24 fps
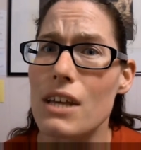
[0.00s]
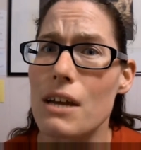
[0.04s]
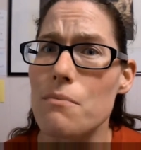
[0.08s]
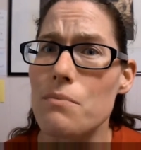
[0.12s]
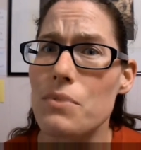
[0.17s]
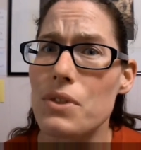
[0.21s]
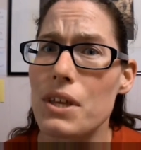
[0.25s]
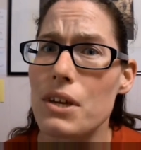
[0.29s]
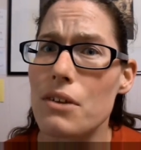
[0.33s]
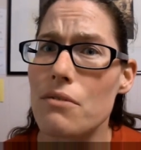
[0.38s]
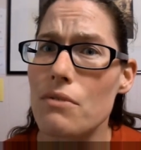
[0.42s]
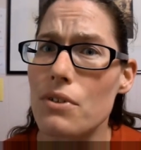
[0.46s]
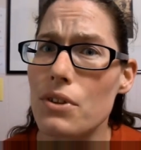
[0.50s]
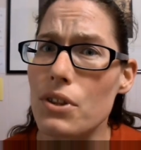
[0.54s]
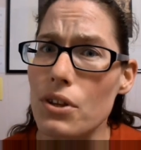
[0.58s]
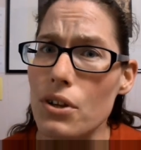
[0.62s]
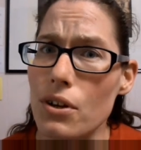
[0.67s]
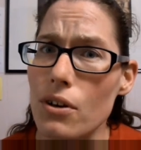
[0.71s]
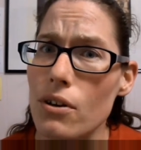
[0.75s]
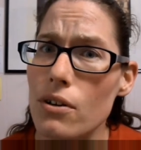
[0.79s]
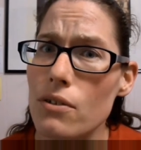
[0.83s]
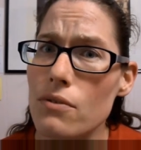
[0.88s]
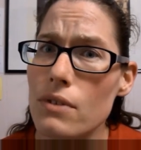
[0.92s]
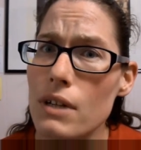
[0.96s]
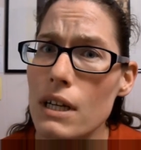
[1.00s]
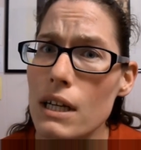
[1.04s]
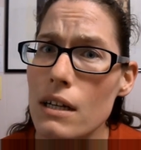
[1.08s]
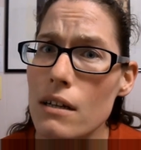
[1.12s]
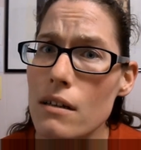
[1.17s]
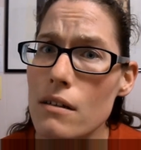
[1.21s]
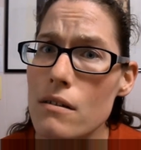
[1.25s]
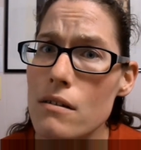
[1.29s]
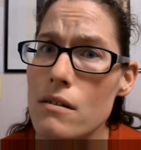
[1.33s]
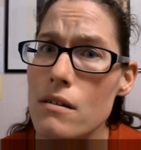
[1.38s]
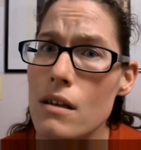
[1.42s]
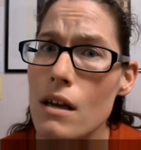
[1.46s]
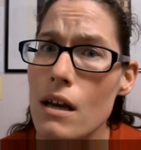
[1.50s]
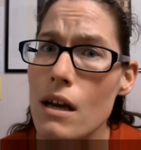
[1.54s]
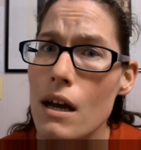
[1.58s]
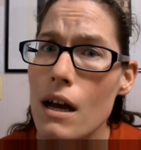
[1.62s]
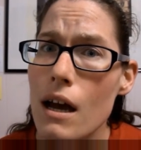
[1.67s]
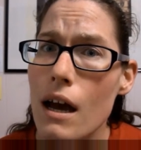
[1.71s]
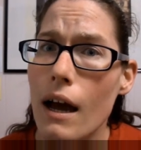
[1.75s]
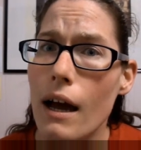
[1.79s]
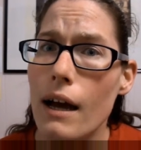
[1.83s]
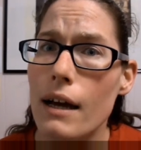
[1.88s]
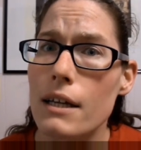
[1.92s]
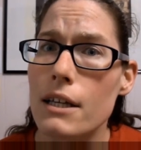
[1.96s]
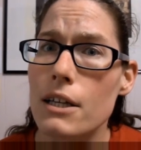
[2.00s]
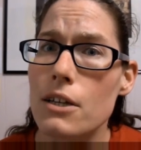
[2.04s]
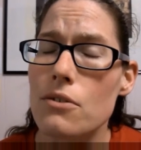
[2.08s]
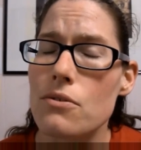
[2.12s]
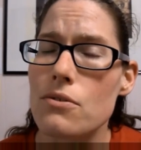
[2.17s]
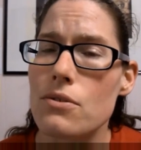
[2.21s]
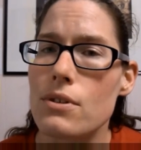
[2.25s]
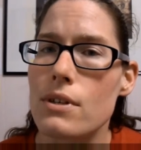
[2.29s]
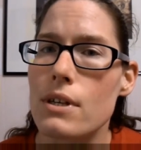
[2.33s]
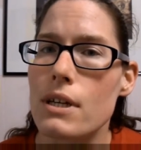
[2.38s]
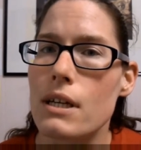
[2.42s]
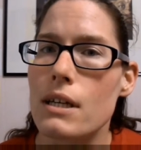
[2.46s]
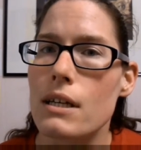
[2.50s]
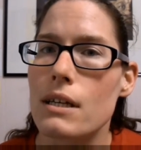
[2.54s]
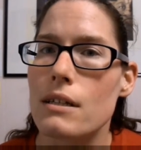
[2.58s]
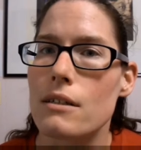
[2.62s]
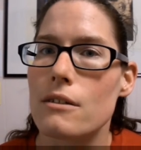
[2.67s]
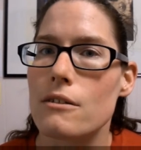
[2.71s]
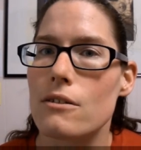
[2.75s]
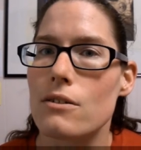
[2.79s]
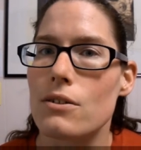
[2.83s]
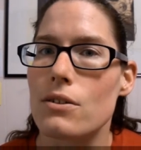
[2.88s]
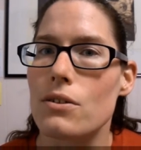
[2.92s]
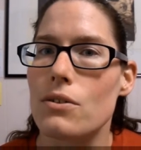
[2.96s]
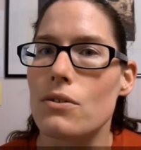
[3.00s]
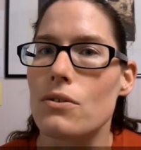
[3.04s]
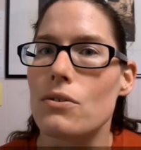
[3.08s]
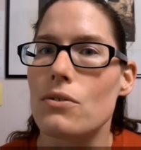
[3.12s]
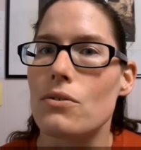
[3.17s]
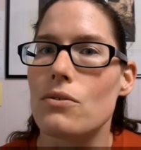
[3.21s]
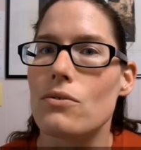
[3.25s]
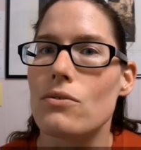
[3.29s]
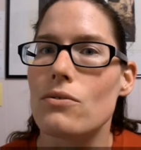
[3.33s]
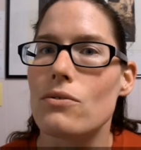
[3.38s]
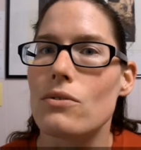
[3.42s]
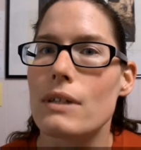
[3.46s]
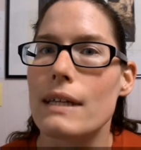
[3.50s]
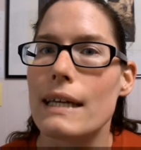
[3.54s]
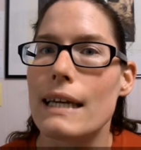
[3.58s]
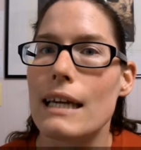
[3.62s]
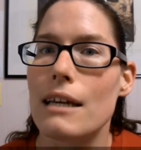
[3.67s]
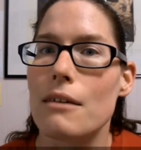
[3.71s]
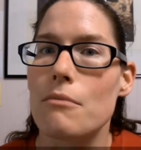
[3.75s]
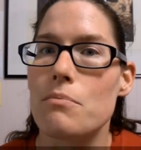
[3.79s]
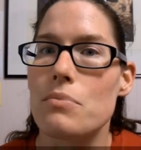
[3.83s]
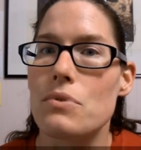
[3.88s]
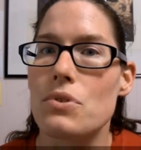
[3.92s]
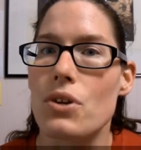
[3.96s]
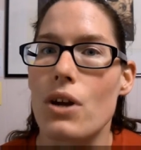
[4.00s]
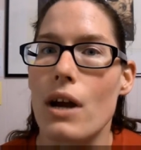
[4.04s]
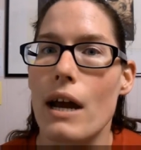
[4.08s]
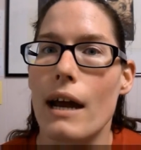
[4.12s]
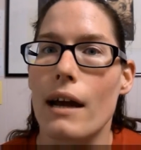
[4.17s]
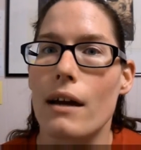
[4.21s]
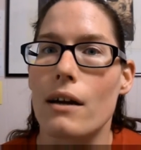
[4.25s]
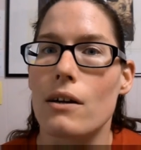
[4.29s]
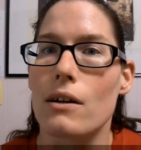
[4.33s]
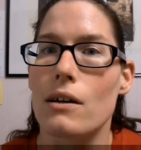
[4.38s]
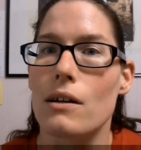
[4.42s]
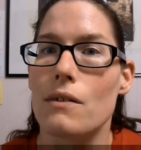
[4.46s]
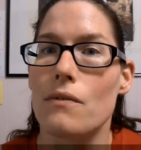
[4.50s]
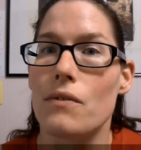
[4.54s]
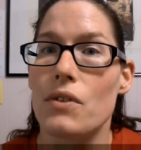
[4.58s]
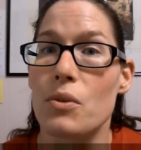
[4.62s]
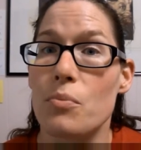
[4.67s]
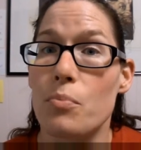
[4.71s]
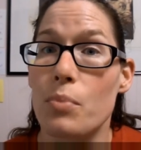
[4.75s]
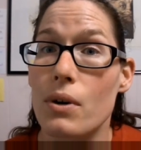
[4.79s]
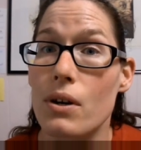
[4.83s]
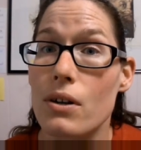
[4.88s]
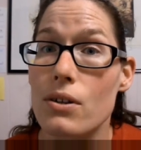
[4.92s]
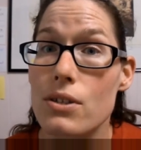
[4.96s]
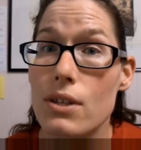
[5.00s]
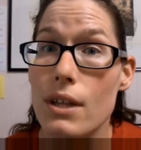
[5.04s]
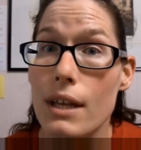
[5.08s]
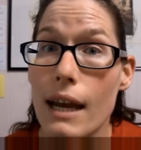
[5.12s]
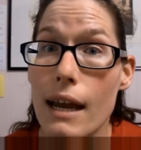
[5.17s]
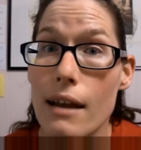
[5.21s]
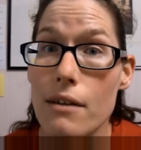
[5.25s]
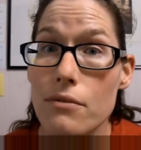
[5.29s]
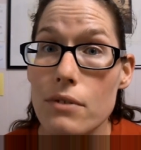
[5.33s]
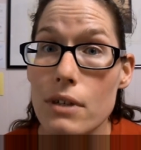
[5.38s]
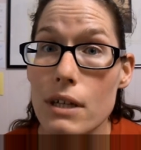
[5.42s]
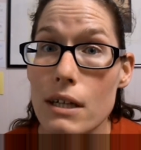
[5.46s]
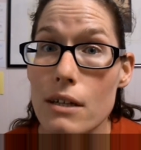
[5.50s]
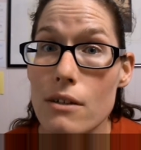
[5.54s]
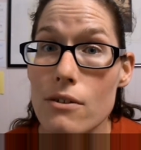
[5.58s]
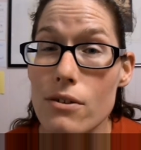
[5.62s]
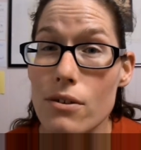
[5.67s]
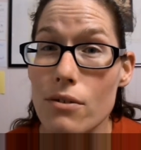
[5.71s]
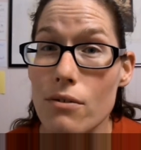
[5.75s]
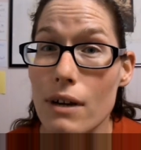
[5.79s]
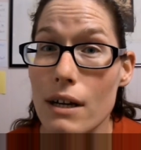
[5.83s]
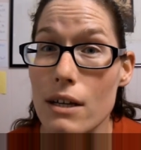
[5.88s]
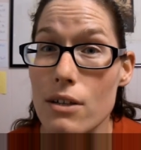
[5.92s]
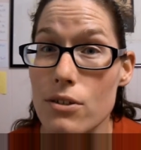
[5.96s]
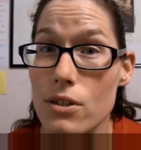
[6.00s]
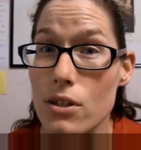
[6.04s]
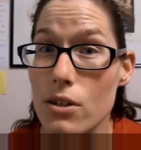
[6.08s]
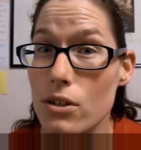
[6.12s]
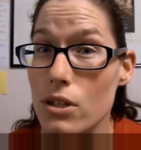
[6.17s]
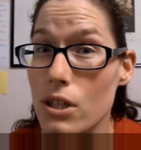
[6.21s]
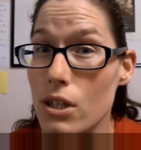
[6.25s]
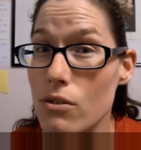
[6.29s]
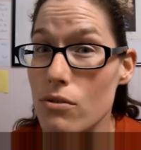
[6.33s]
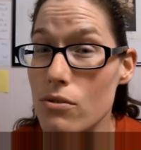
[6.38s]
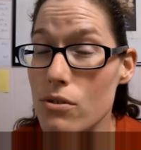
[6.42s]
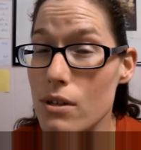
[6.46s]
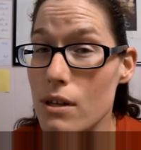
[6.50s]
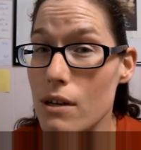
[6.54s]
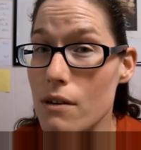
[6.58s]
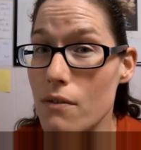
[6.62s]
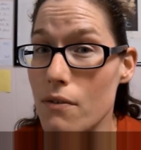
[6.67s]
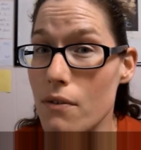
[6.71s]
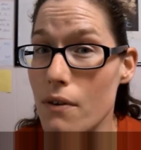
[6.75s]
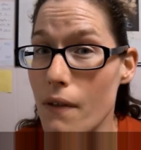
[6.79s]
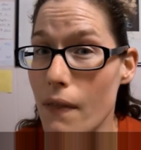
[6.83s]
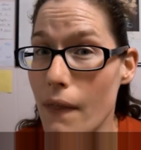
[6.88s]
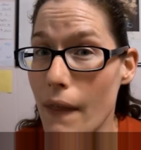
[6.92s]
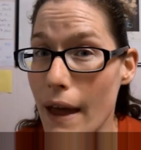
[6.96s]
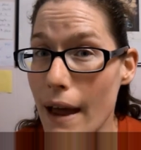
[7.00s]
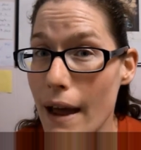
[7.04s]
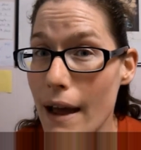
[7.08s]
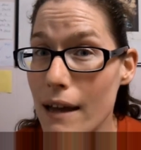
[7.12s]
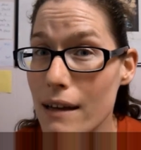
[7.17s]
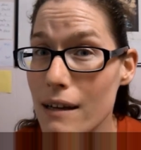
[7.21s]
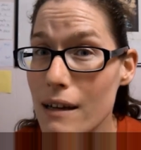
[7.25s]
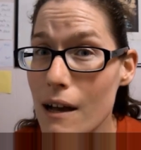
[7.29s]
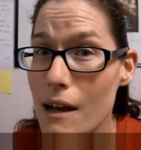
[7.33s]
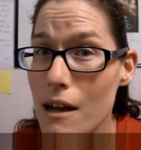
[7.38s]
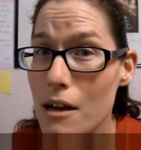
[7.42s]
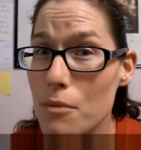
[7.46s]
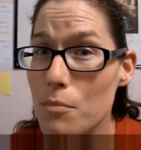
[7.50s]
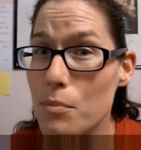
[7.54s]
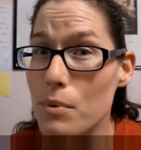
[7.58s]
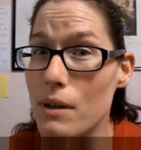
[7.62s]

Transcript: Same thing with Goodreads. I used it to keep track of the books that I read, so I still used it for that.